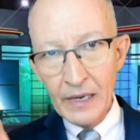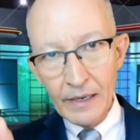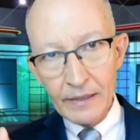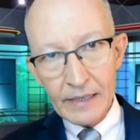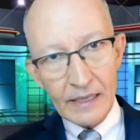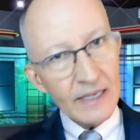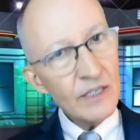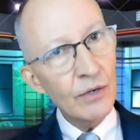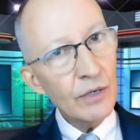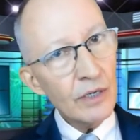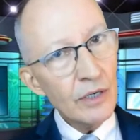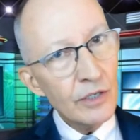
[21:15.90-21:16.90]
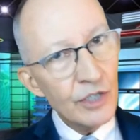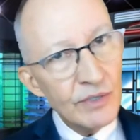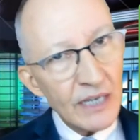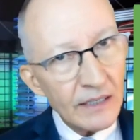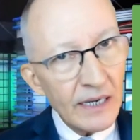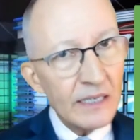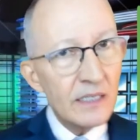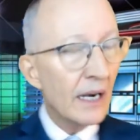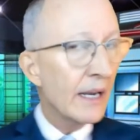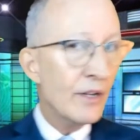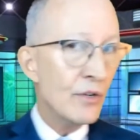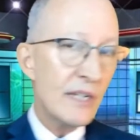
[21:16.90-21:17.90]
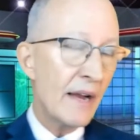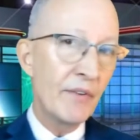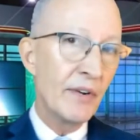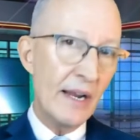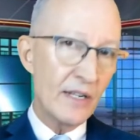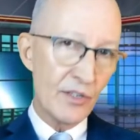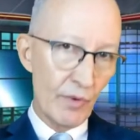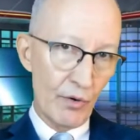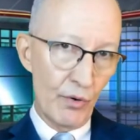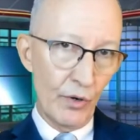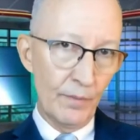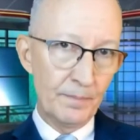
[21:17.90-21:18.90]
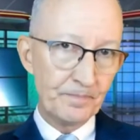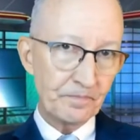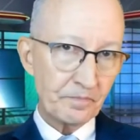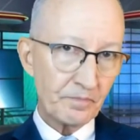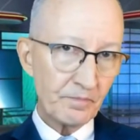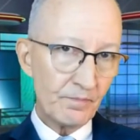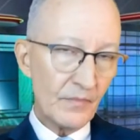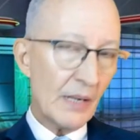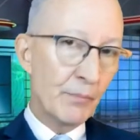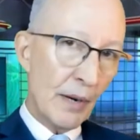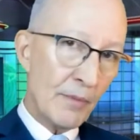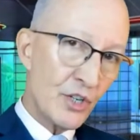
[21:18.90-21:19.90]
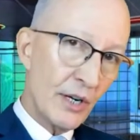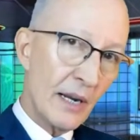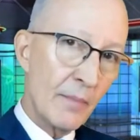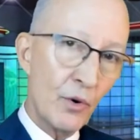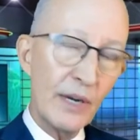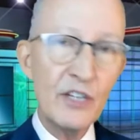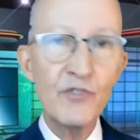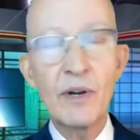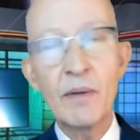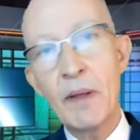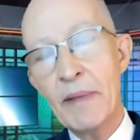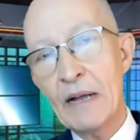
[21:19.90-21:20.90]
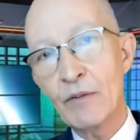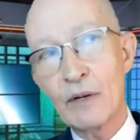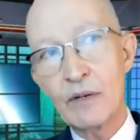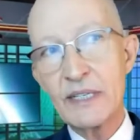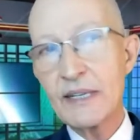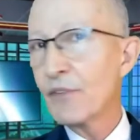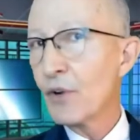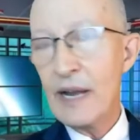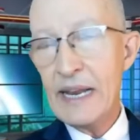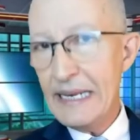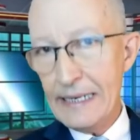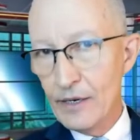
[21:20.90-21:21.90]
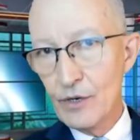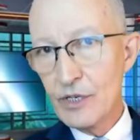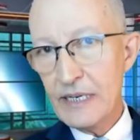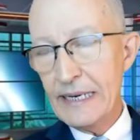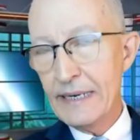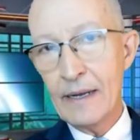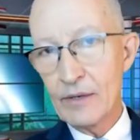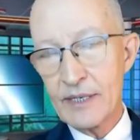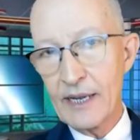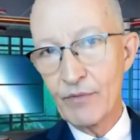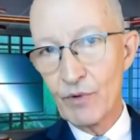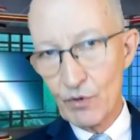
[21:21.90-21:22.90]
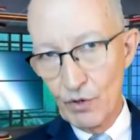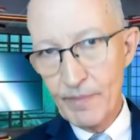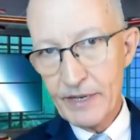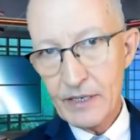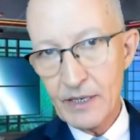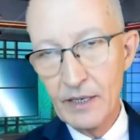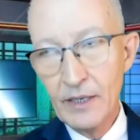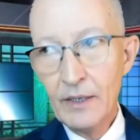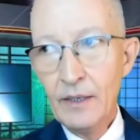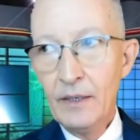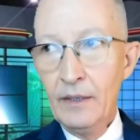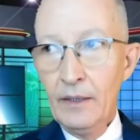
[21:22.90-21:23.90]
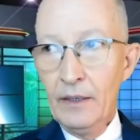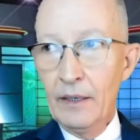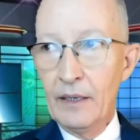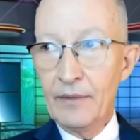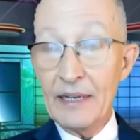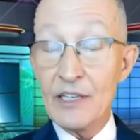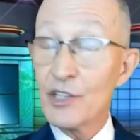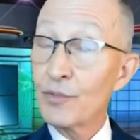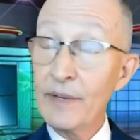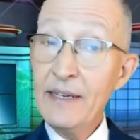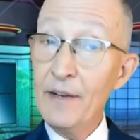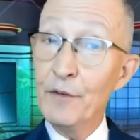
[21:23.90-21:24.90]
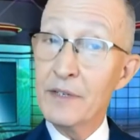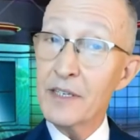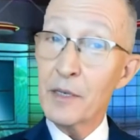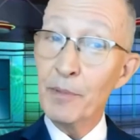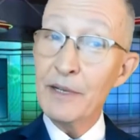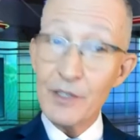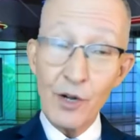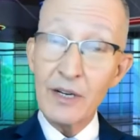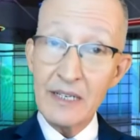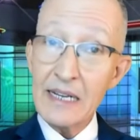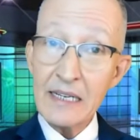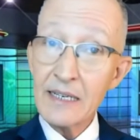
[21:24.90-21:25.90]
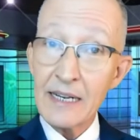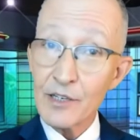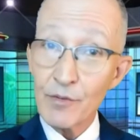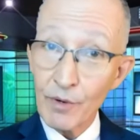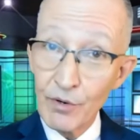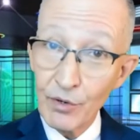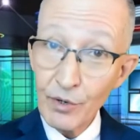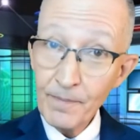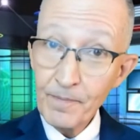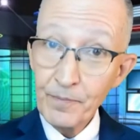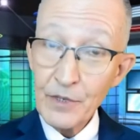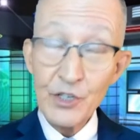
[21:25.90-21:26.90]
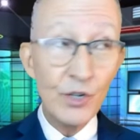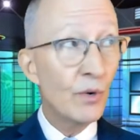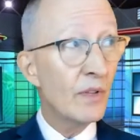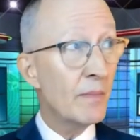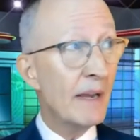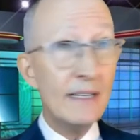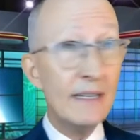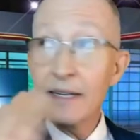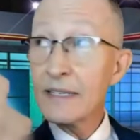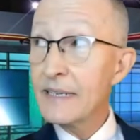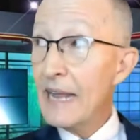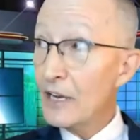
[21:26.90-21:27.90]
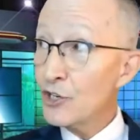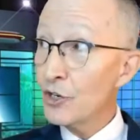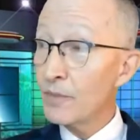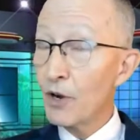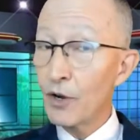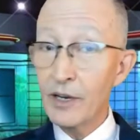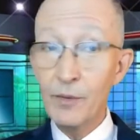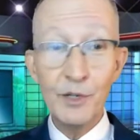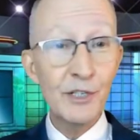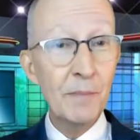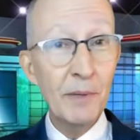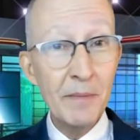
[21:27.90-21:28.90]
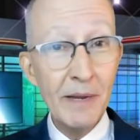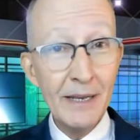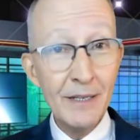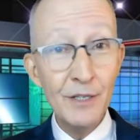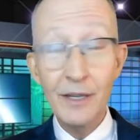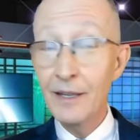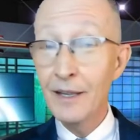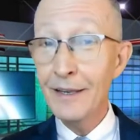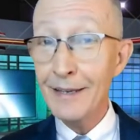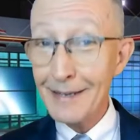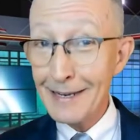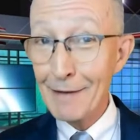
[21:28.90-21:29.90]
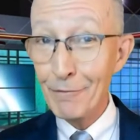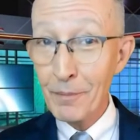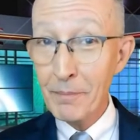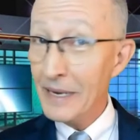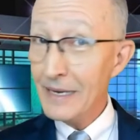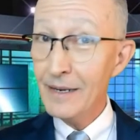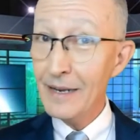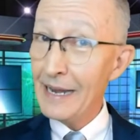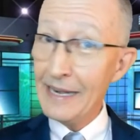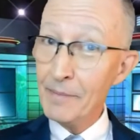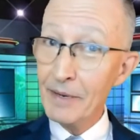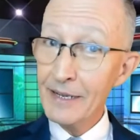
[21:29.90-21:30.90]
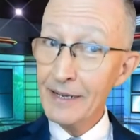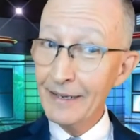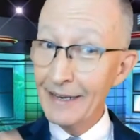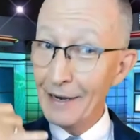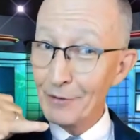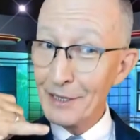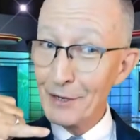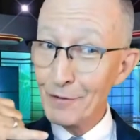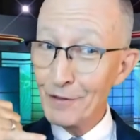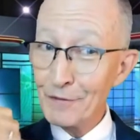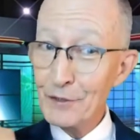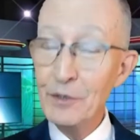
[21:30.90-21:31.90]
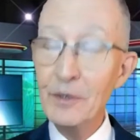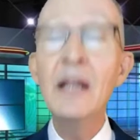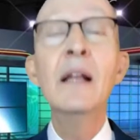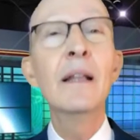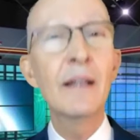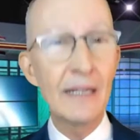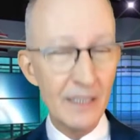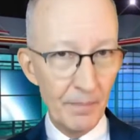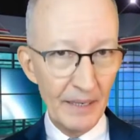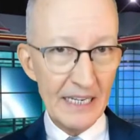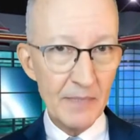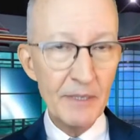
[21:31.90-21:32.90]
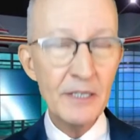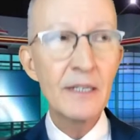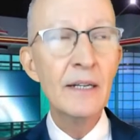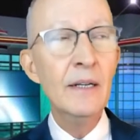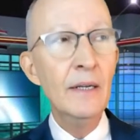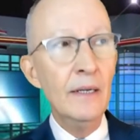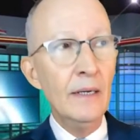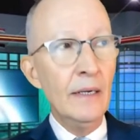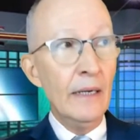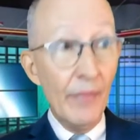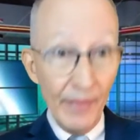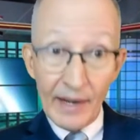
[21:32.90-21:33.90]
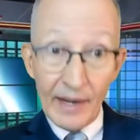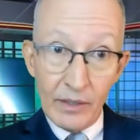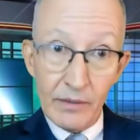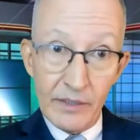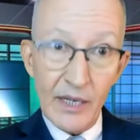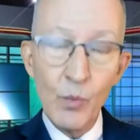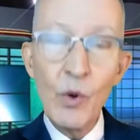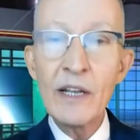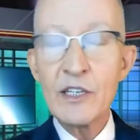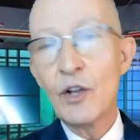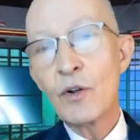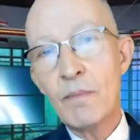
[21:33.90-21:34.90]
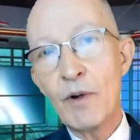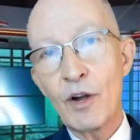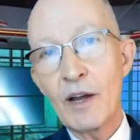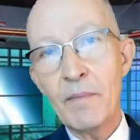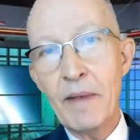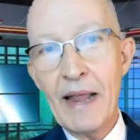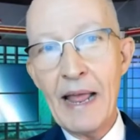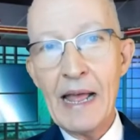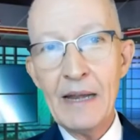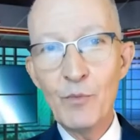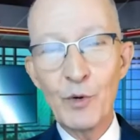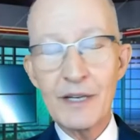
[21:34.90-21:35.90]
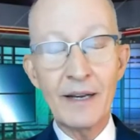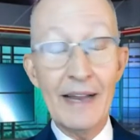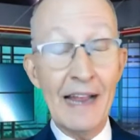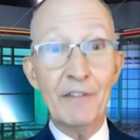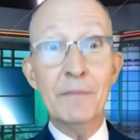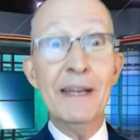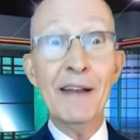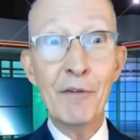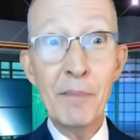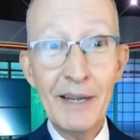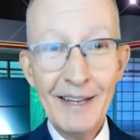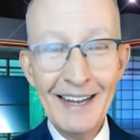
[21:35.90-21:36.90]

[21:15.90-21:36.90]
Now, these are two techniques that I used every day as a recruiter. I promised you a little more history on my background, seven or eight years in outside recruitment. Uh, that's three different disciplines on a desk as a recruiter. Two of them I did as national market, which simply means you never meet anybody, everything over the phone, lots of placements. And then I did one as local market Manhattan, where suddenly I have to meet everybody.